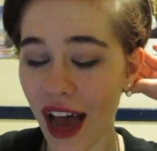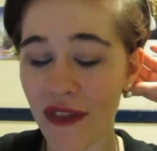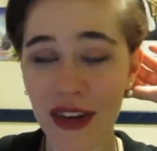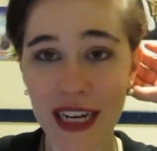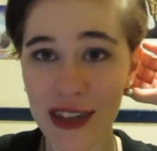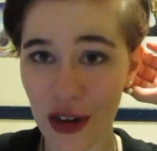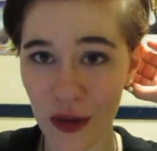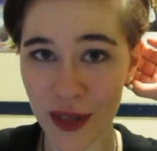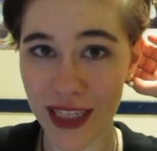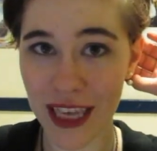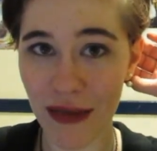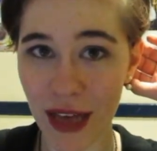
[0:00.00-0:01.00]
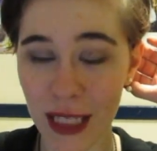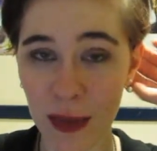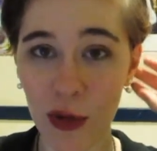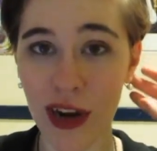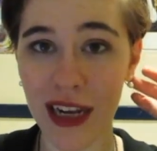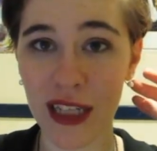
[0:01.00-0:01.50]
really don't know what to say without
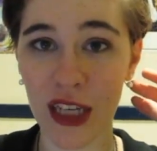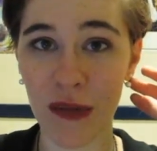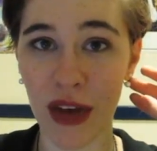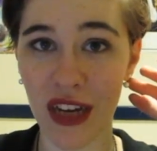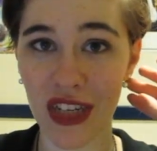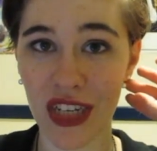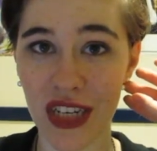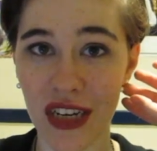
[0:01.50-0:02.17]
spoiling too much.